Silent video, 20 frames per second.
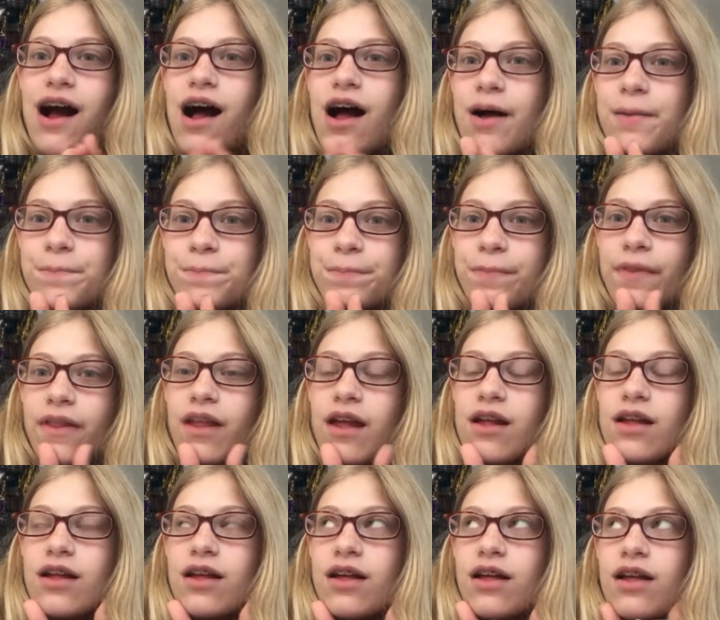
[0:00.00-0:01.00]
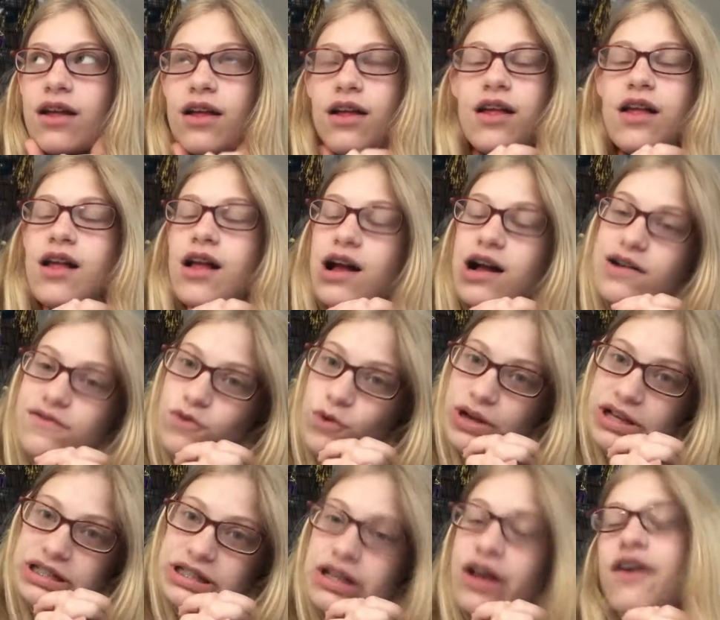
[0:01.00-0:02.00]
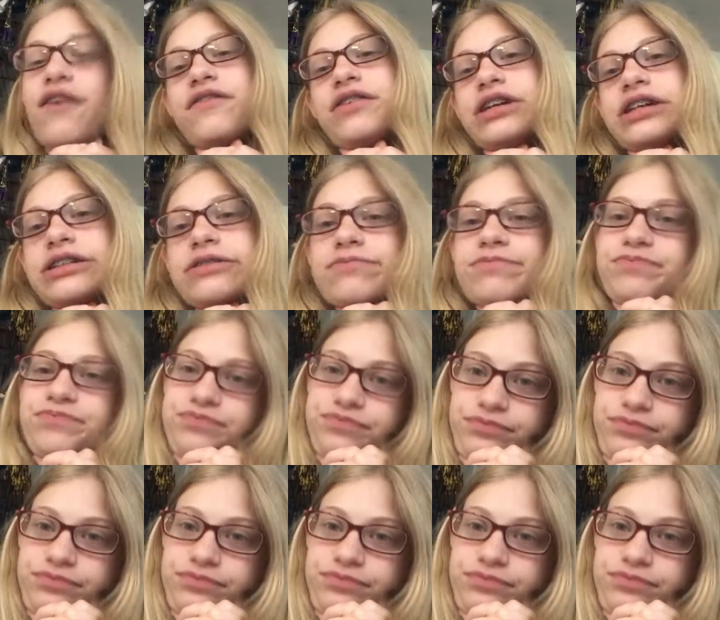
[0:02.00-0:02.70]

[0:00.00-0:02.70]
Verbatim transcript: um, a voiceover